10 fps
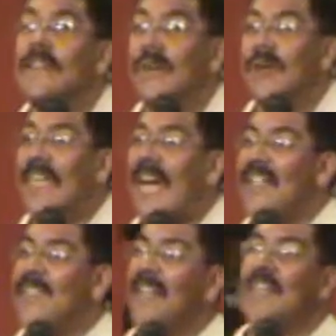And we
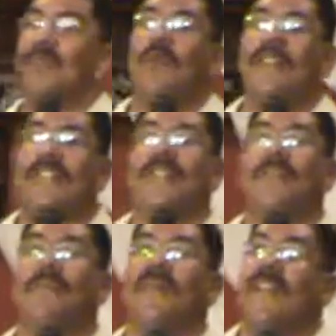can't say it's
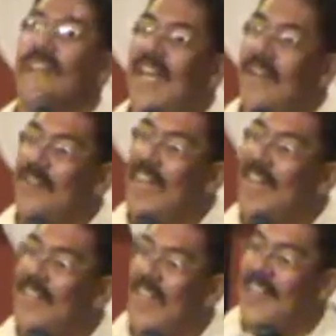wisdom that,
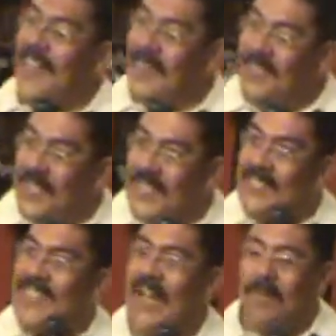that, that, that took
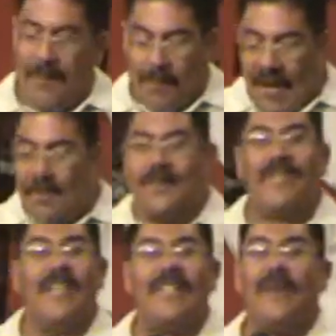us out. The Bible
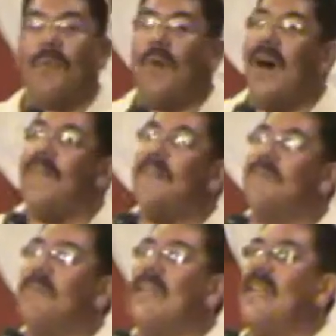says it in
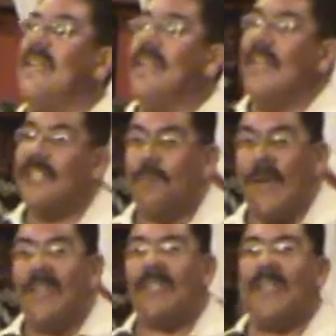Proverbs, men,
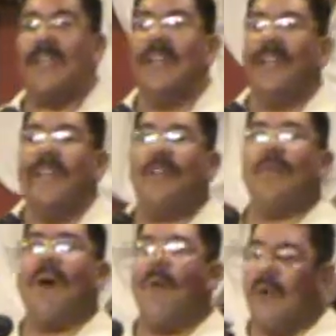especially if you
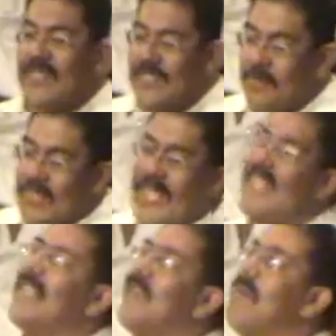want wisdom, get
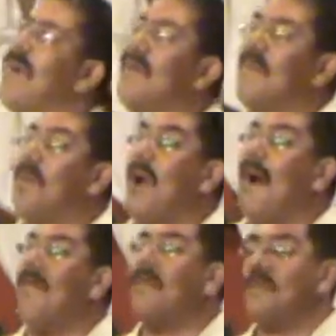into the book of
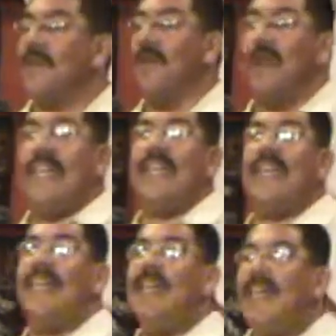Proverbs and read
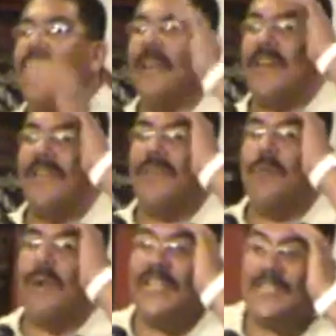it. It'll give you
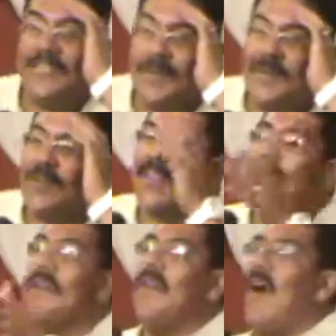wisdom. It'll
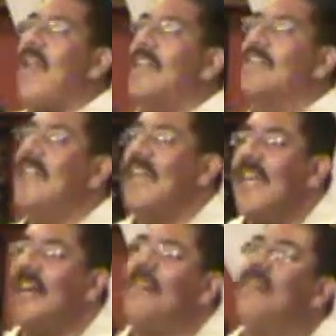give you knowledge.
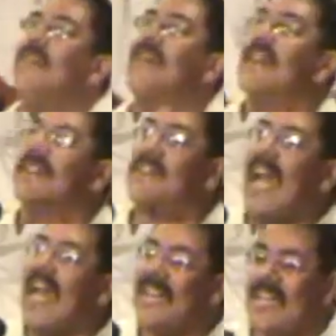It'll give you
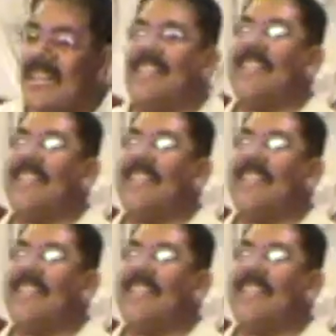understanding. He